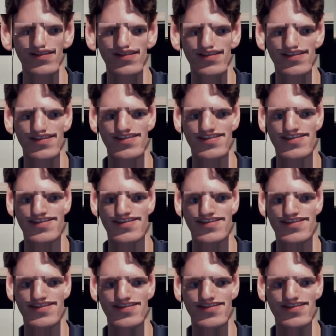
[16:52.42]

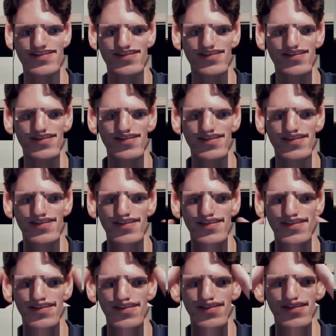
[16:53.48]

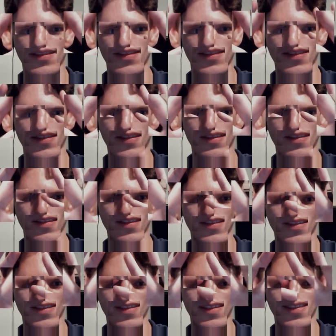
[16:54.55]

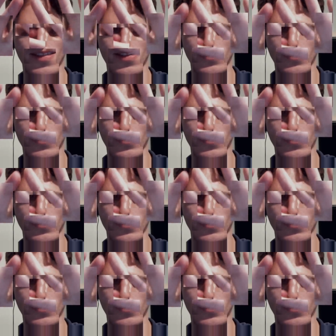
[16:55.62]
No one is speaking in this clip.